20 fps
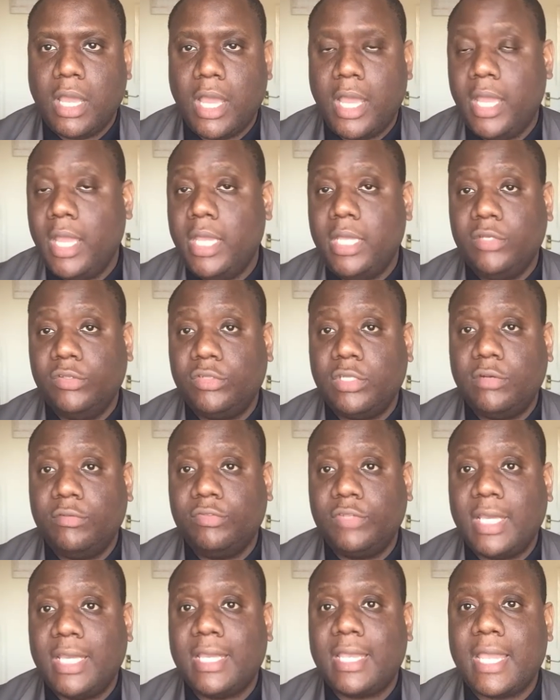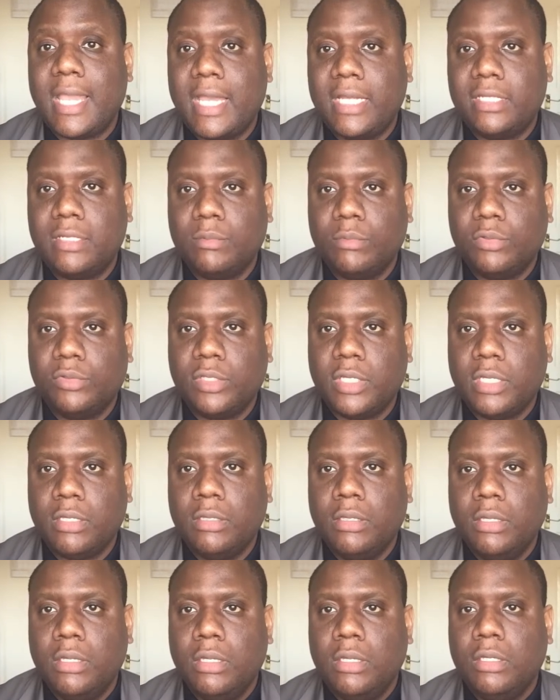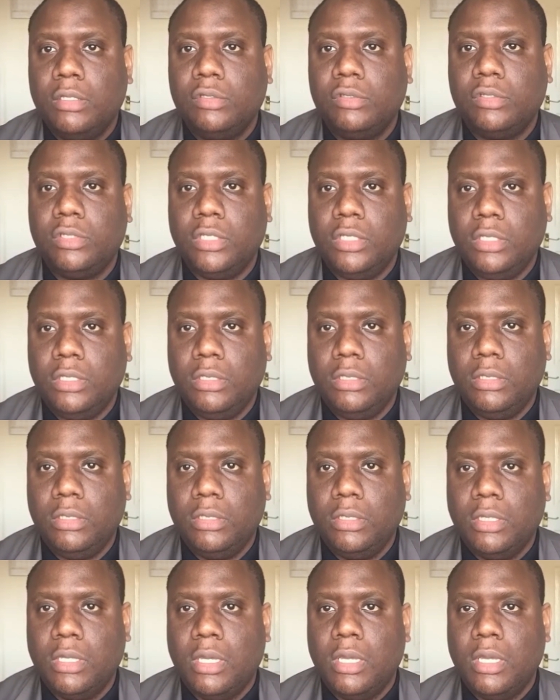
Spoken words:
Instead of saying cat, I'm saying C-A-T,